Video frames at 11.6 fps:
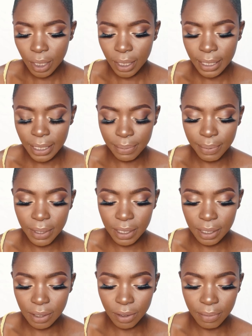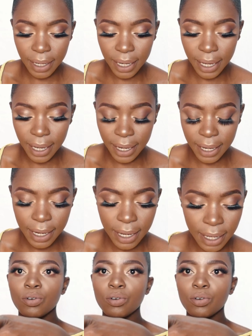clip this on my head.